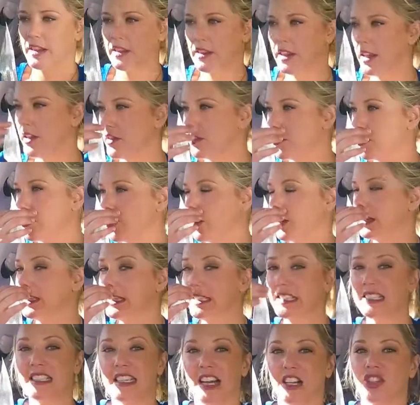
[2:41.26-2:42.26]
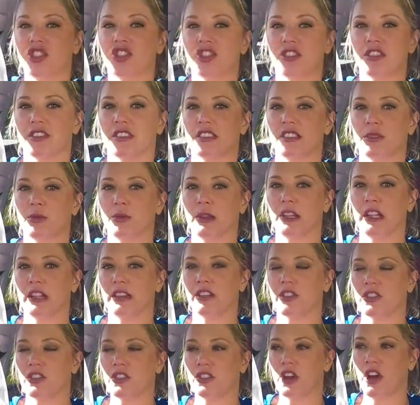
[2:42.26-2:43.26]
There's certain touches
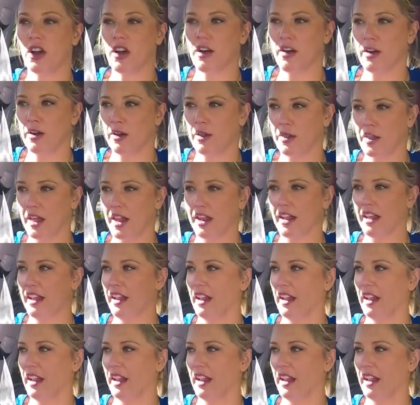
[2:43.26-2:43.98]
within this car that